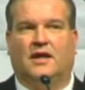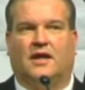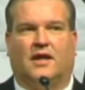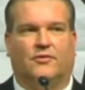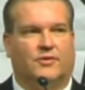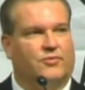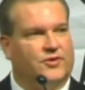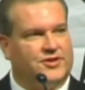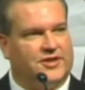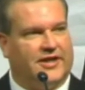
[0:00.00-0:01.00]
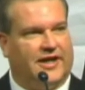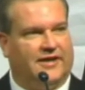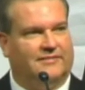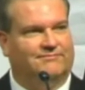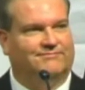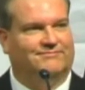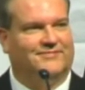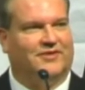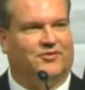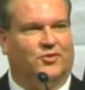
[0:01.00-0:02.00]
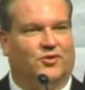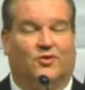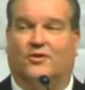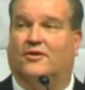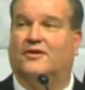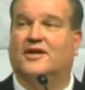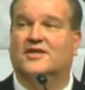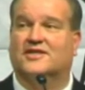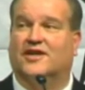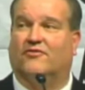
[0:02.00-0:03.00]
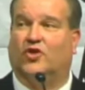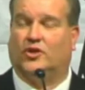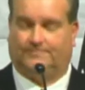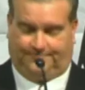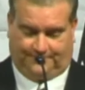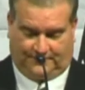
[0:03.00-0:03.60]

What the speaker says: And I would appreciate if you would order several.